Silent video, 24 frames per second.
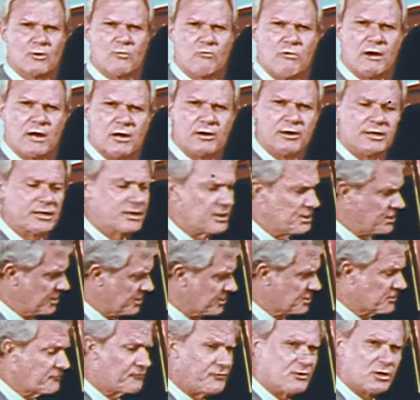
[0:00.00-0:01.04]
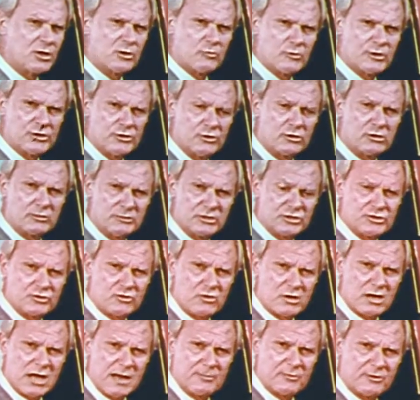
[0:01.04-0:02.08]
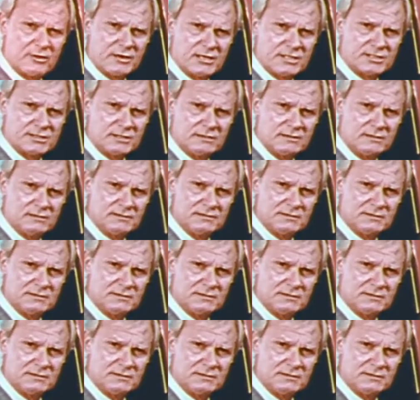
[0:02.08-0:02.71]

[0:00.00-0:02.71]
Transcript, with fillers: where it can interfere with normal door operations.